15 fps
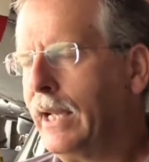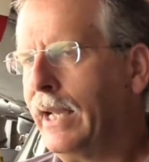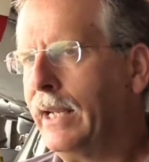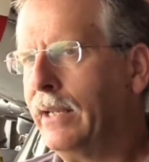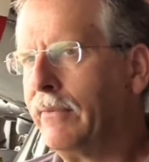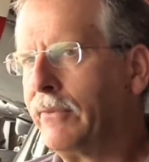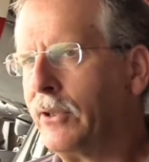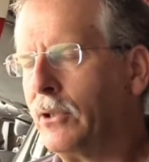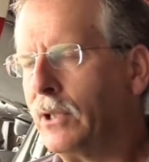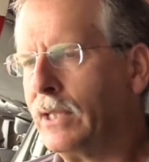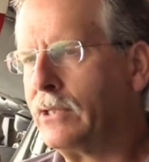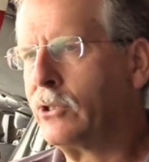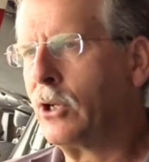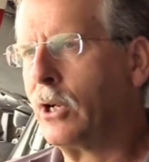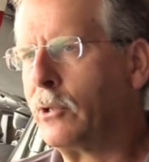And if they're
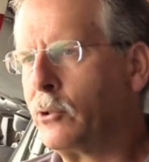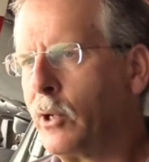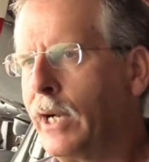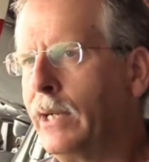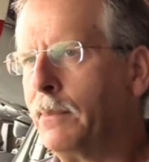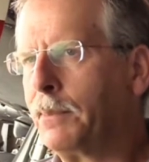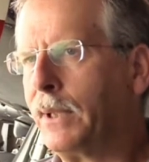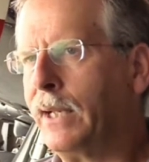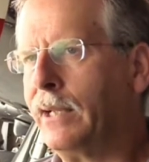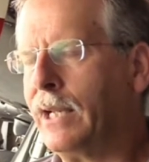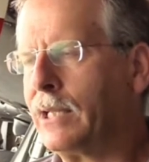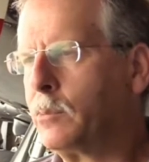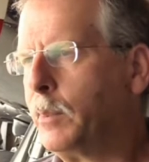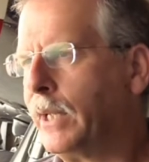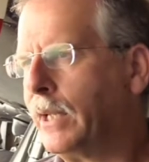listed on Trade a Plane,
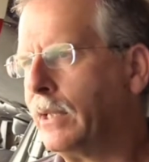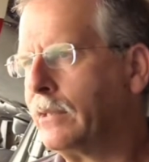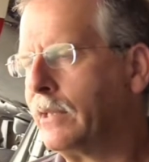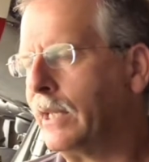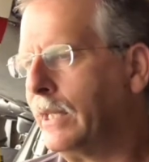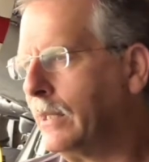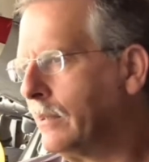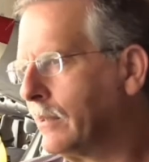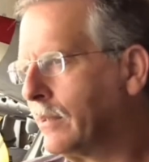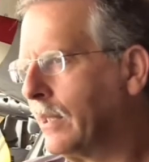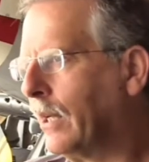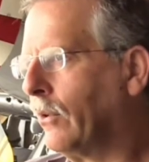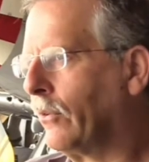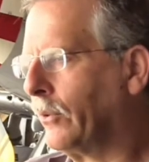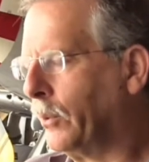that's because they didn't
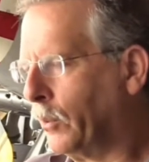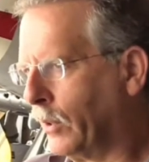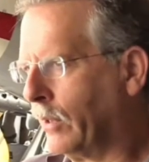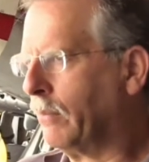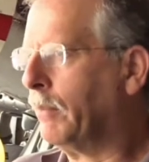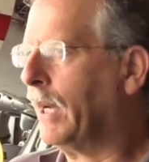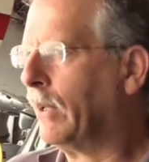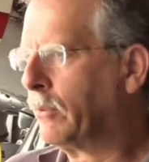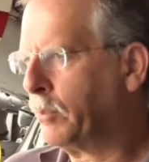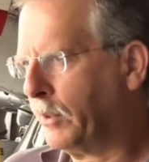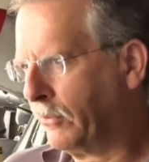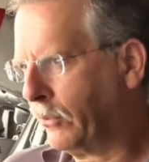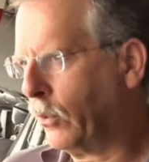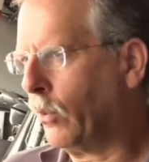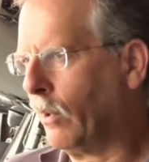sell through word of mouth
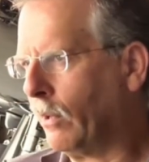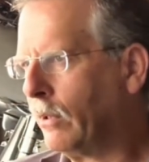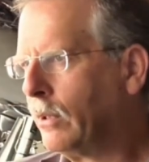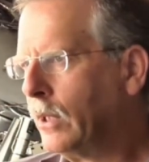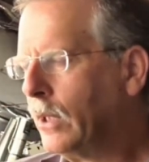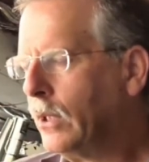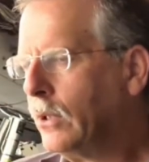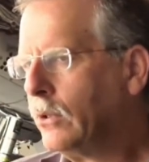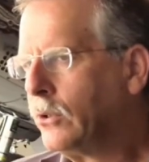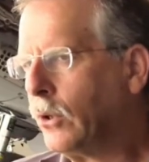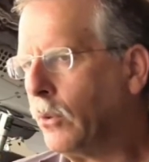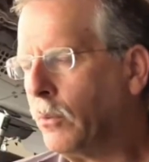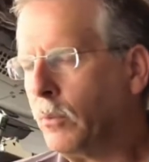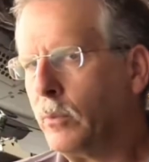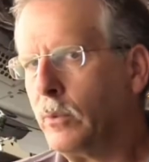before.
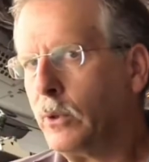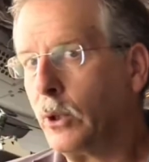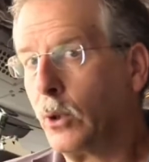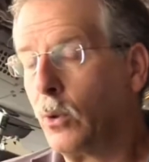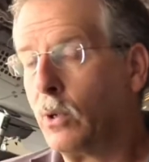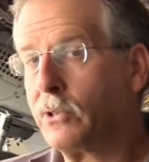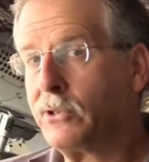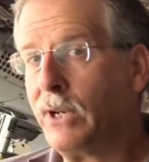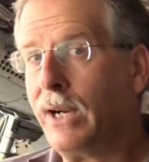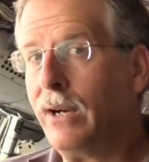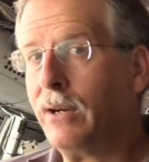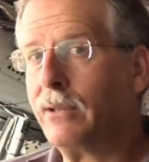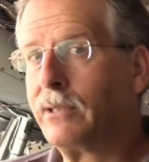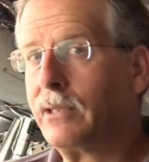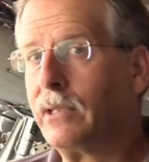So the
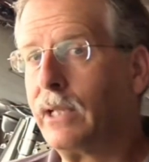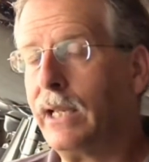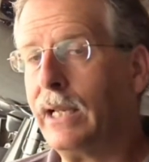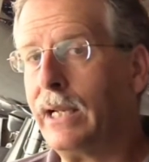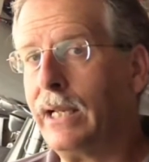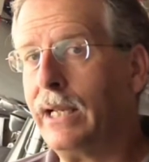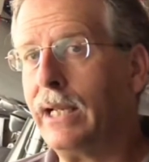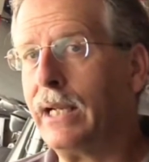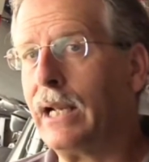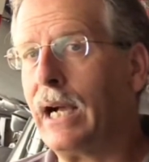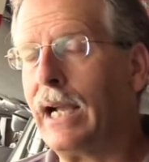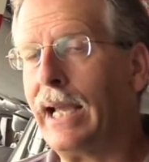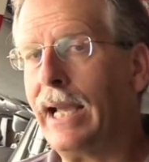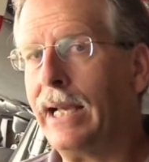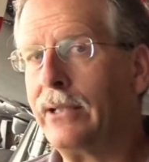Corsair, to get it,
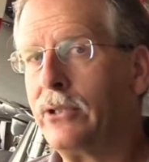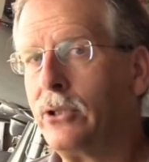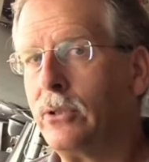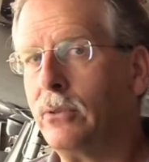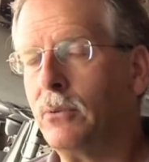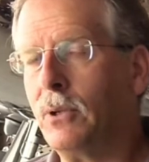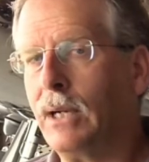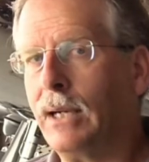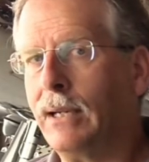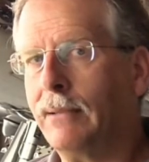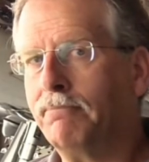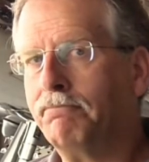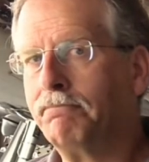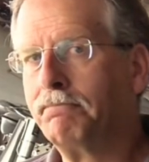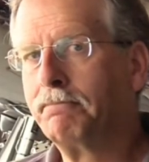I had to
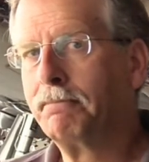um,